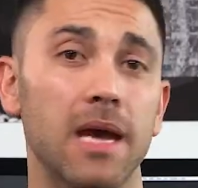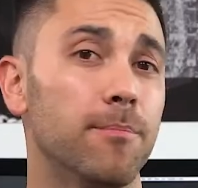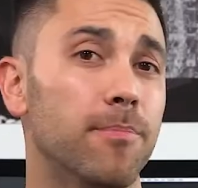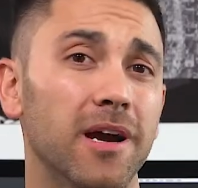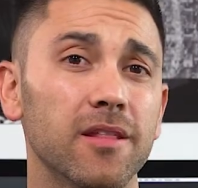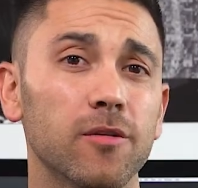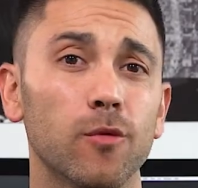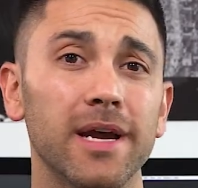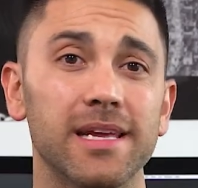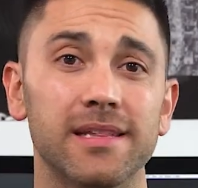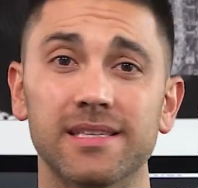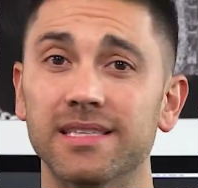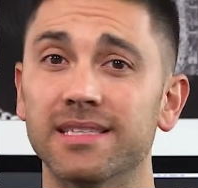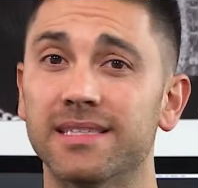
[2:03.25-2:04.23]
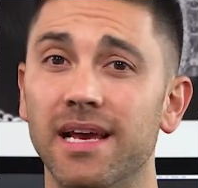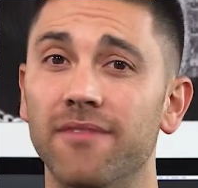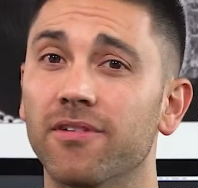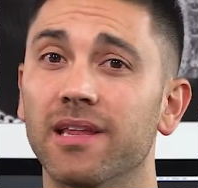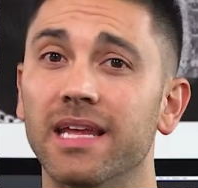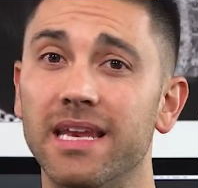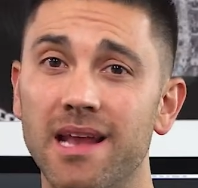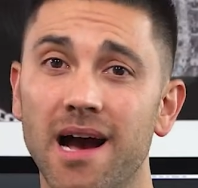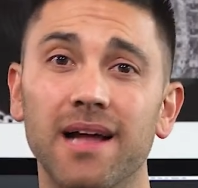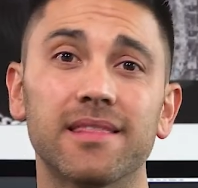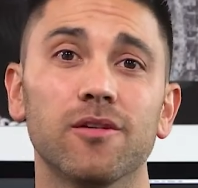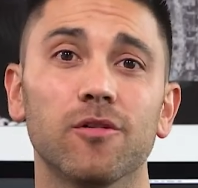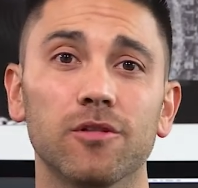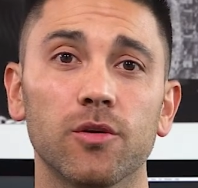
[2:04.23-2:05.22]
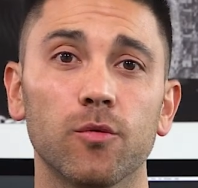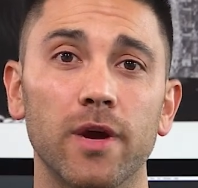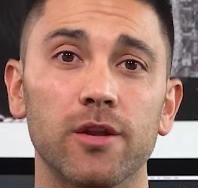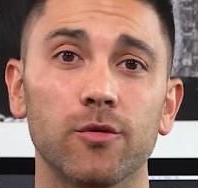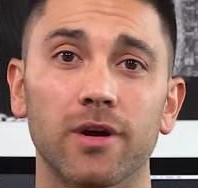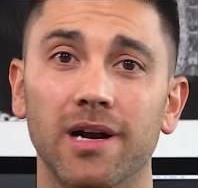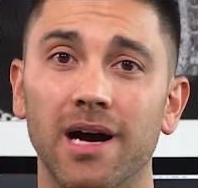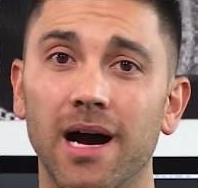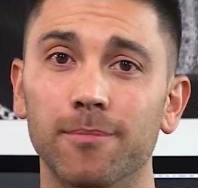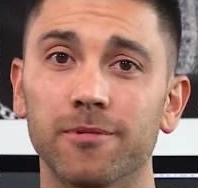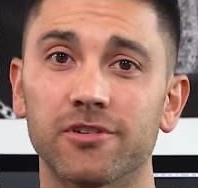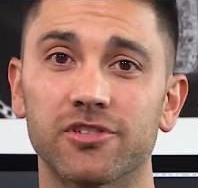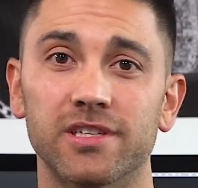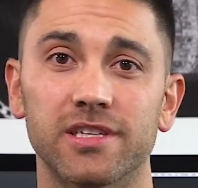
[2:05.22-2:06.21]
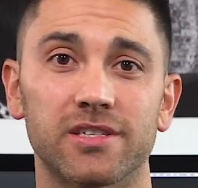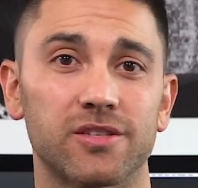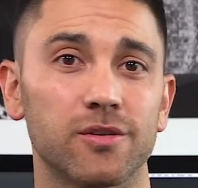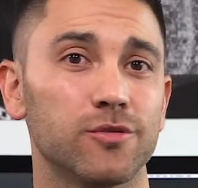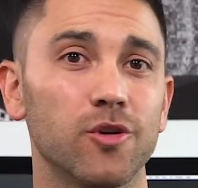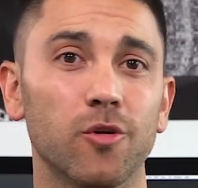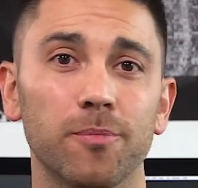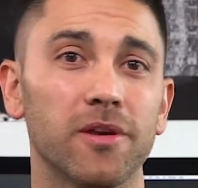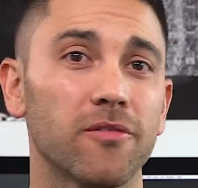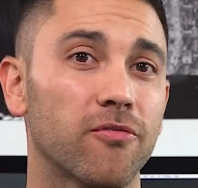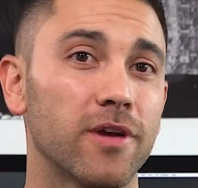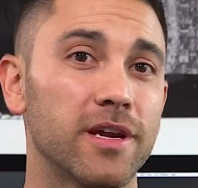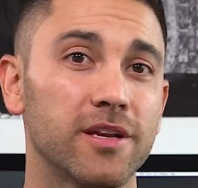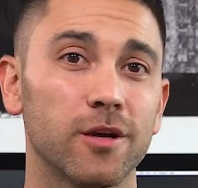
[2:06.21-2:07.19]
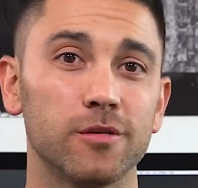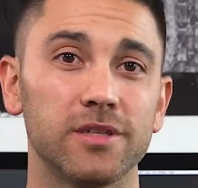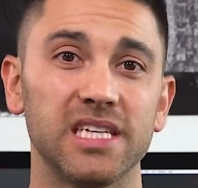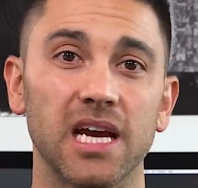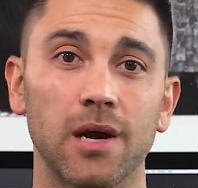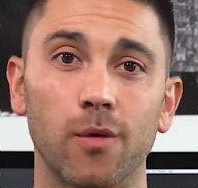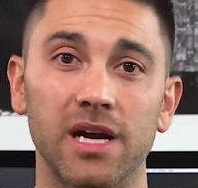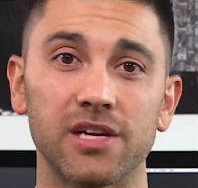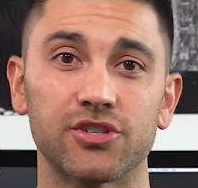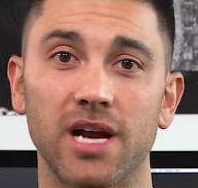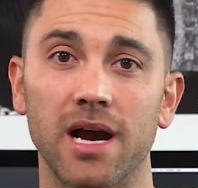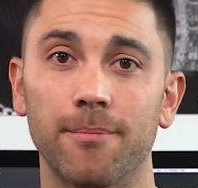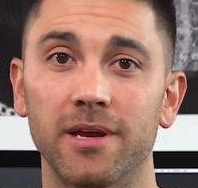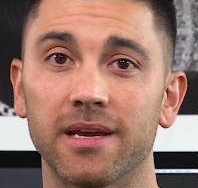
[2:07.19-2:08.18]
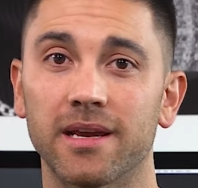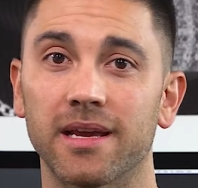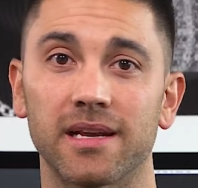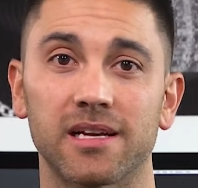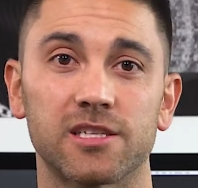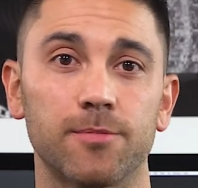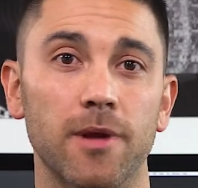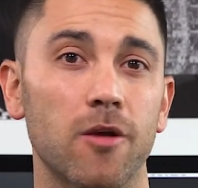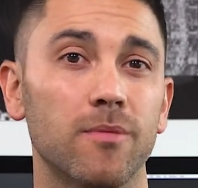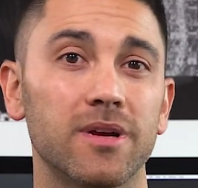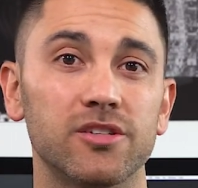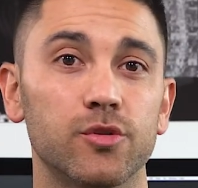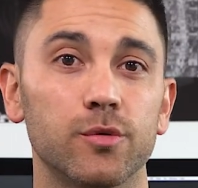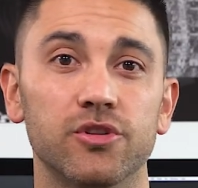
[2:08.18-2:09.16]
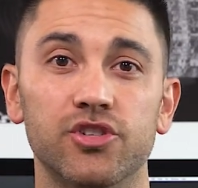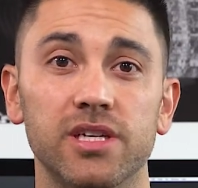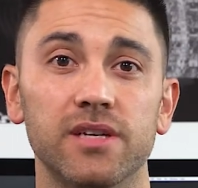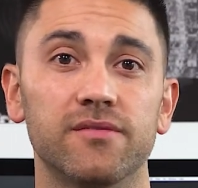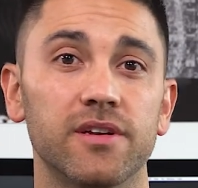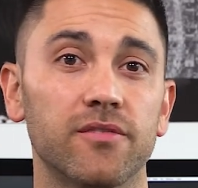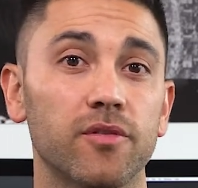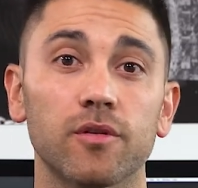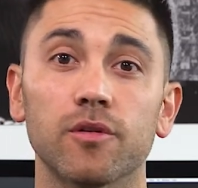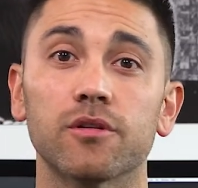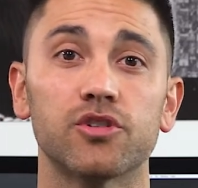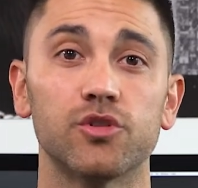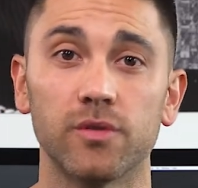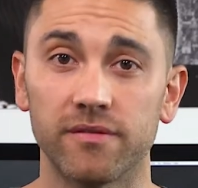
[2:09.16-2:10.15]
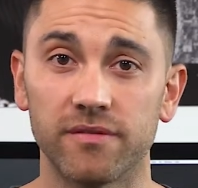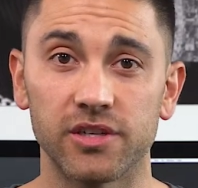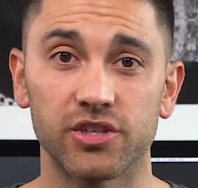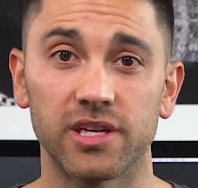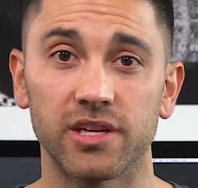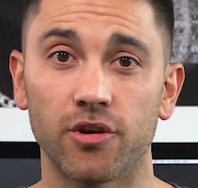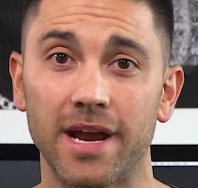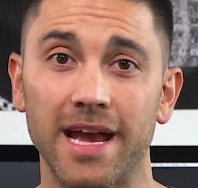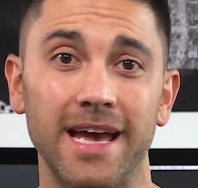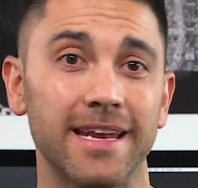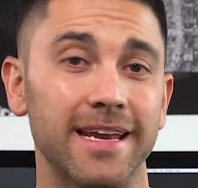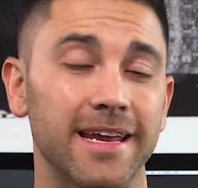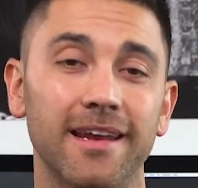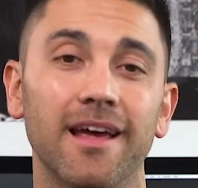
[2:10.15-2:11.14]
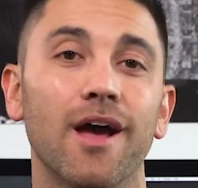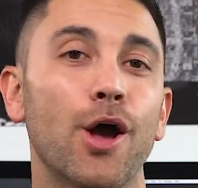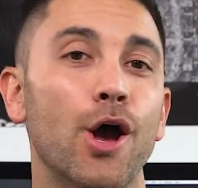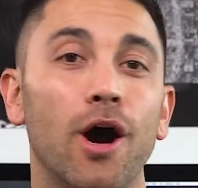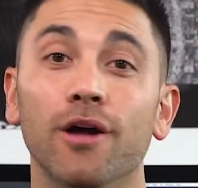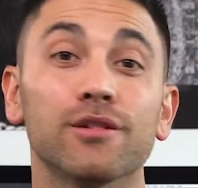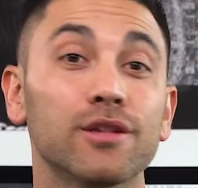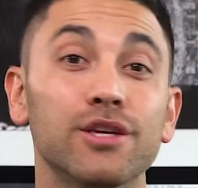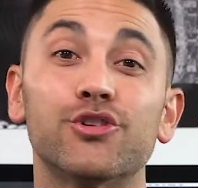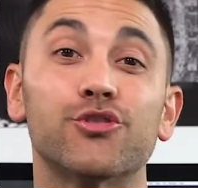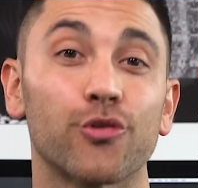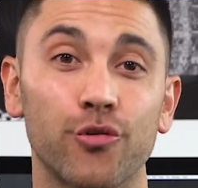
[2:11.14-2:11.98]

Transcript: And by the way, this is definitely not the only way to accomplish this, so don't be afraid to go DIY shopping and experiment to achieve different looks you envision in your head and unleash your